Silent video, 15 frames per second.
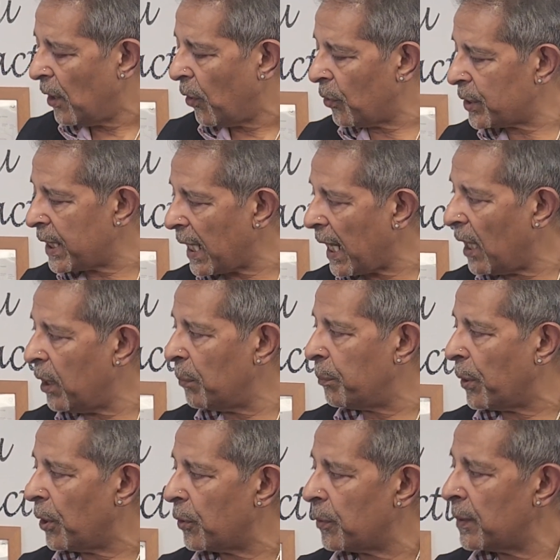or the
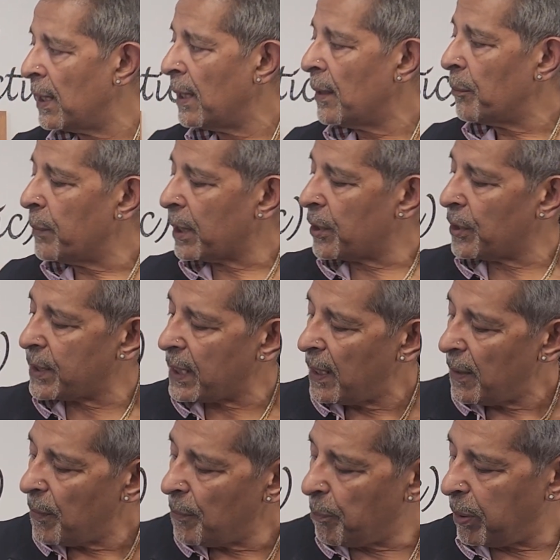elbow, because
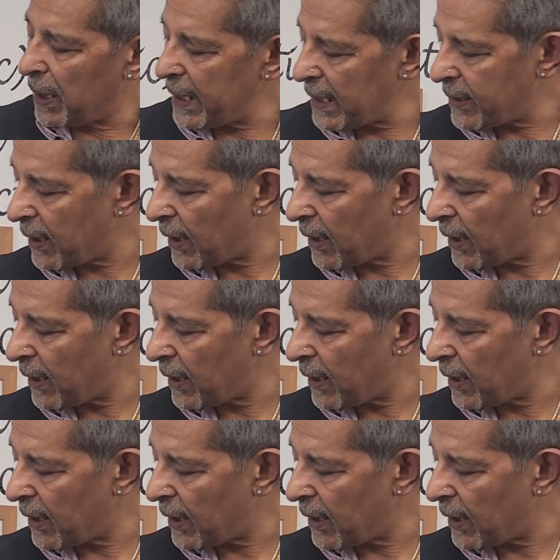please